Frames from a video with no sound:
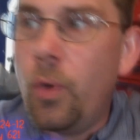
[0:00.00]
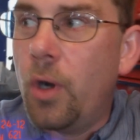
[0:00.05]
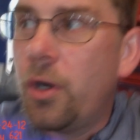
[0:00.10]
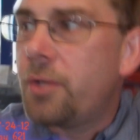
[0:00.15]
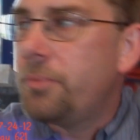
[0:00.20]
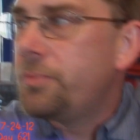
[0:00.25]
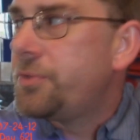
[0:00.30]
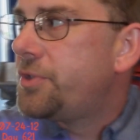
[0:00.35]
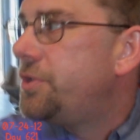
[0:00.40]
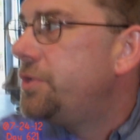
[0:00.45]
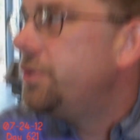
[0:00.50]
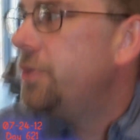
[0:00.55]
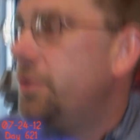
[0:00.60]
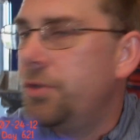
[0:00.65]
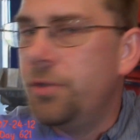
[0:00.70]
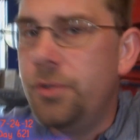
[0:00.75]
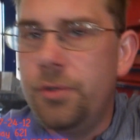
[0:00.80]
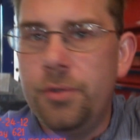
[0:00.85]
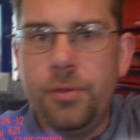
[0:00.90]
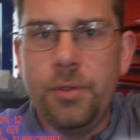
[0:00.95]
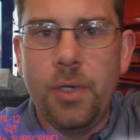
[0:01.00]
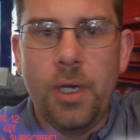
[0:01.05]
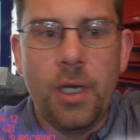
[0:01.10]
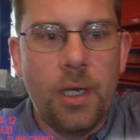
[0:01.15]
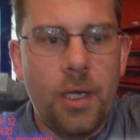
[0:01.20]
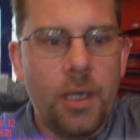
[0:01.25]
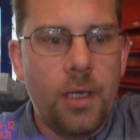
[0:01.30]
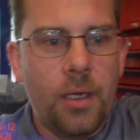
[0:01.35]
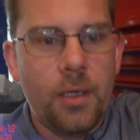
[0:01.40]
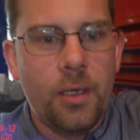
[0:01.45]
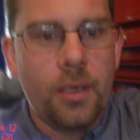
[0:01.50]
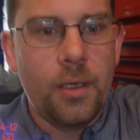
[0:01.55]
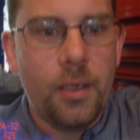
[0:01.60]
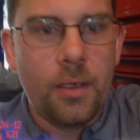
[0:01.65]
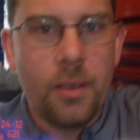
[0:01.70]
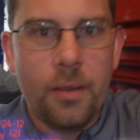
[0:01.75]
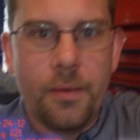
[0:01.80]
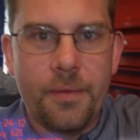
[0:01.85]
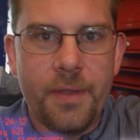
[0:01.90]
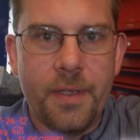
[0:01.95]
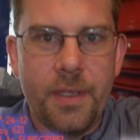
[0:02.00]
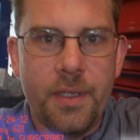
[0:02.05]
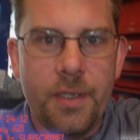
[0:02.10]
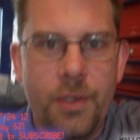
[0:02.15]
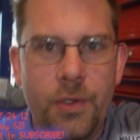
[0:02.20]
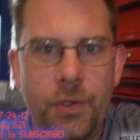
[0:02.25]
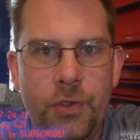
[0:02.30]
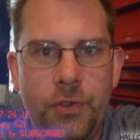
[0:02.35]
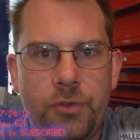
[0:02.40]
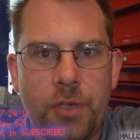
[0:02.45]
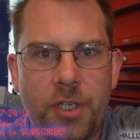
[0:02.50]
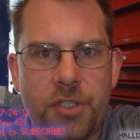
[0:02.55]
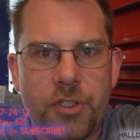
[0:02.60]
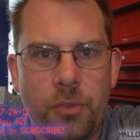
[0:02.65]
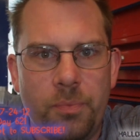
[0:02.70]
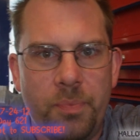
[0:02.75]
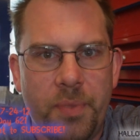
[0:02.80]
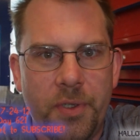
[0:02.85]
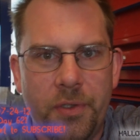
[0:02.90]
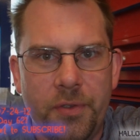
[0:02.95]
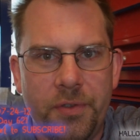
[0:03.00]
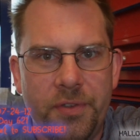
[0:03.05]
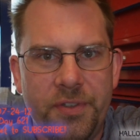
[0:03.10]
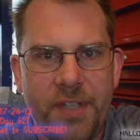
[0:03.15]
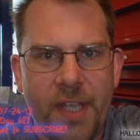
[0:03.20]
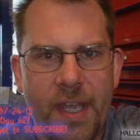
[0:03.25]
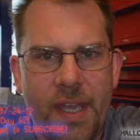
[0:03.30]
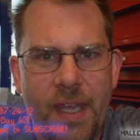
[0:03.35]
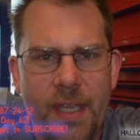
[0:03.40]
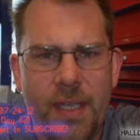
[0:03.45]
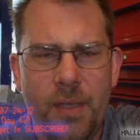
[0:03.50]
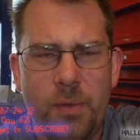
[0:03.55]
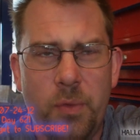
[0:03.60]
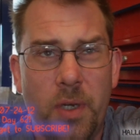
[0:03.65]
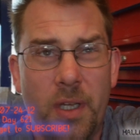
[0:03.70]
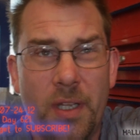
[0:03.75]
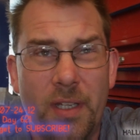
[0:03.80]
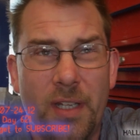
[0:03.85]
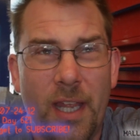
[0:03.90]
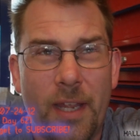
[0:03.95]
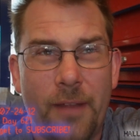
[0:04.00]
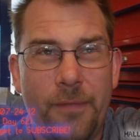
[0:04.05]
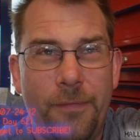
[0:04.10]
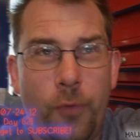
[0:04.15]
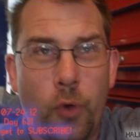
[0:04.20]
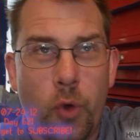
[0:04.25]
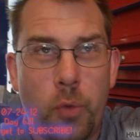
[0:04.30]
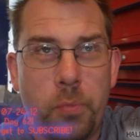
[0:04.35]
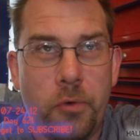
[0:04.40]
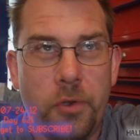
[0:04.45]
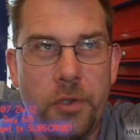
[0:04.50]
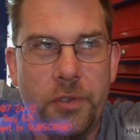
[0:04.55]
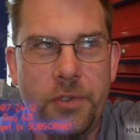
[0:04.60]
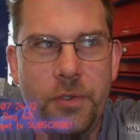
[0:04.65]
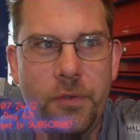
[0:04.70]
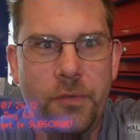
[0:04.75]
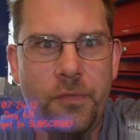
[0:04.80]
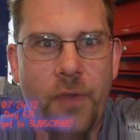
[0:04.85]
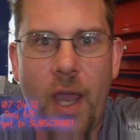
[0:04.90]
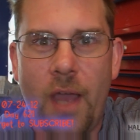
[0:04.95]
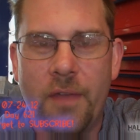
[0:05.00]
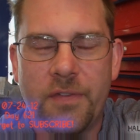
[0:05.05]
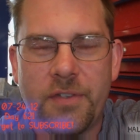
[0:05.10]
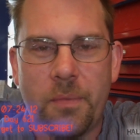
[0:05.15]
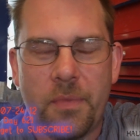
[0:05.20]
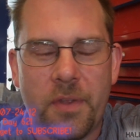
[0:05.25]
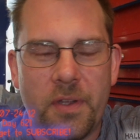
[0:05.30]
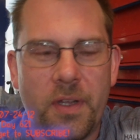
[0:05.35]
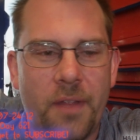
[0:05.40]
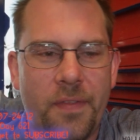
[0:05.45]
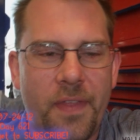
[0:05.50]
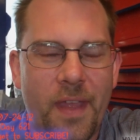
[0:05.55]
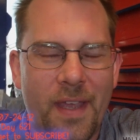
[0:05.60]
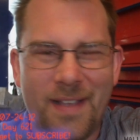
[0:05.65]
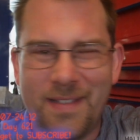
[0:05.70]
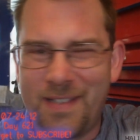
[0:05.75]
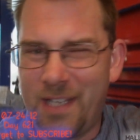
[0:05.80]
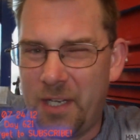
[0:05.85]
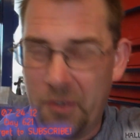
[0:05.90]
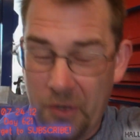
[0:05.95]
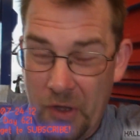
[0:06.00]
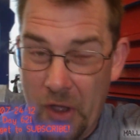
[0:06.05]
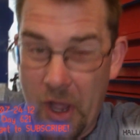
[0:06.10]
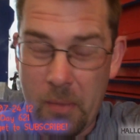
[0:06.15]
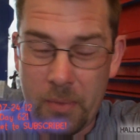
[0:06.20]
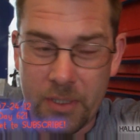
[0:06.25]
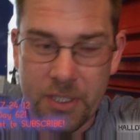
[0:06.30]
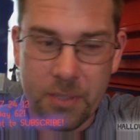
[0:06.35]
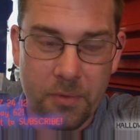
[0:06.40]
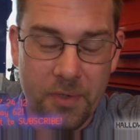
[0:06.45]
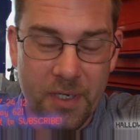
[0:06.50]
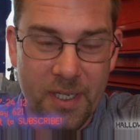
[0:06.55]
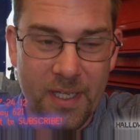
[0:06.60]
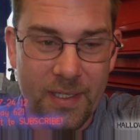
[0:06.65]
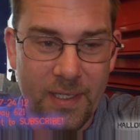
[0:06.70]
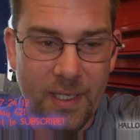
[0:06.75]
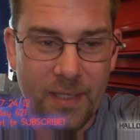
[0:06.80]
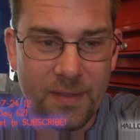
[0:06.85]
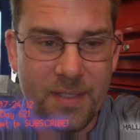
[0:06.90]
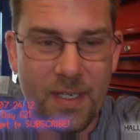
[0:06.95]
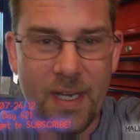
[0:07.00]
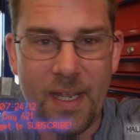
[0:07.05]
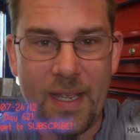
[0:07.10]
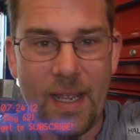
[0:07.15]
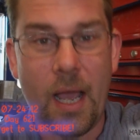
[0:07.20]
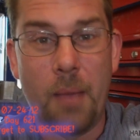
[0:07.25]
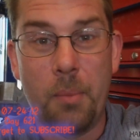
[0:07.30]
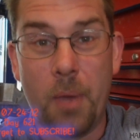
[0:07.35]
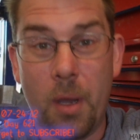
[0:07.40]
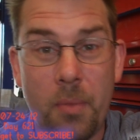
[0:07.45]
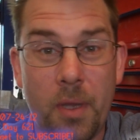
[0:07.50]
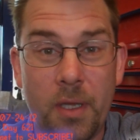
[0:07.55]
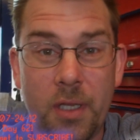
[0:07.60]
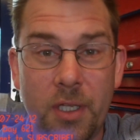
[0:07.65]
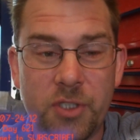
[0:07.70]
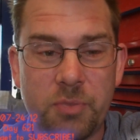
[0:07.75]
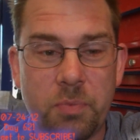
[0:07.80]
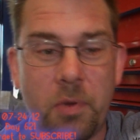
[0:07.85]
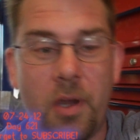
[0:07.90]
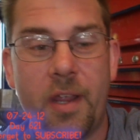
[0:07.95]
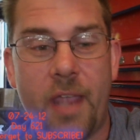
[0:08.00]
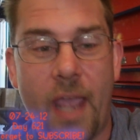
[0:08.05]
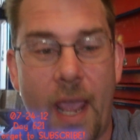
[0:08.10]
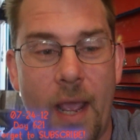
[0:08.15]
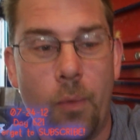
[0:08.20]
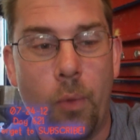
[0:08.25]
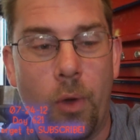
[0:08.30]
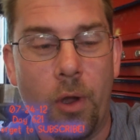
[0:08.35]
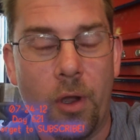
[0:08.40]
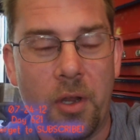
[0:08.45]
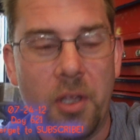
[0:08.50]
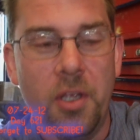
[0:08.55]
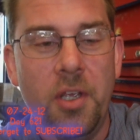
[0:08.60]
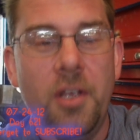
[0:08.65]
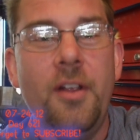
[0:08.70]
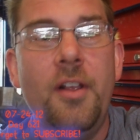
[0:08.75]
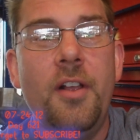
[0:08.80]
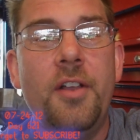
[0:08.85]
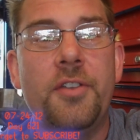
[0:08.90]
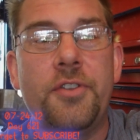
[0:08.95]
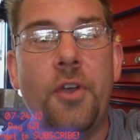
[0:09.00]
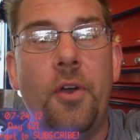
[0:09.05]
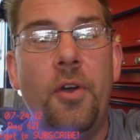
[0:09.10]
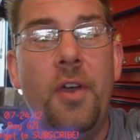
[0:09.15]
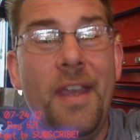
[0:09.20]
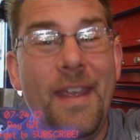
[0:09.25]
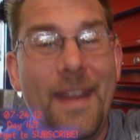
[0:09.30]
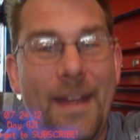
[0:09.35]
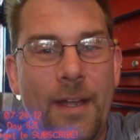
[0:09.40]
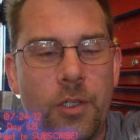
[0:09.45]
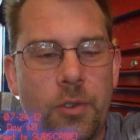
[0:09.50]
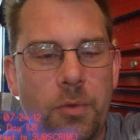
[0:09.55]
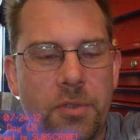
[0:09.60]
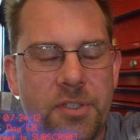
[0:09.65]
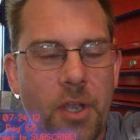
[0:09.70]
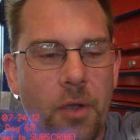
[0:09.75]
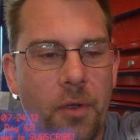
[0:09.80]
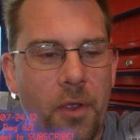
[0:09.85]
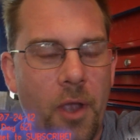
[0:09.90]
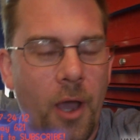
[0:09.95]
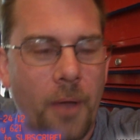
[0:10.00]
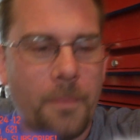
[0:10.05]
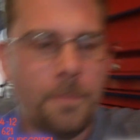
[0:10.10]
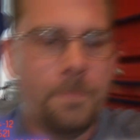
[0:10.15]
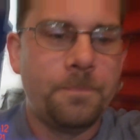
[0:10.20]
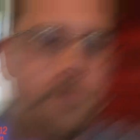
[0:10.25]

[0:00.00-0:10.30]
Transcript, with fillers: Welcome to uh, the dresser build day, what, like 4.25, something like that, because I don't know how much I want to get done today. I'm on my lunch break at work. So here's what's going on.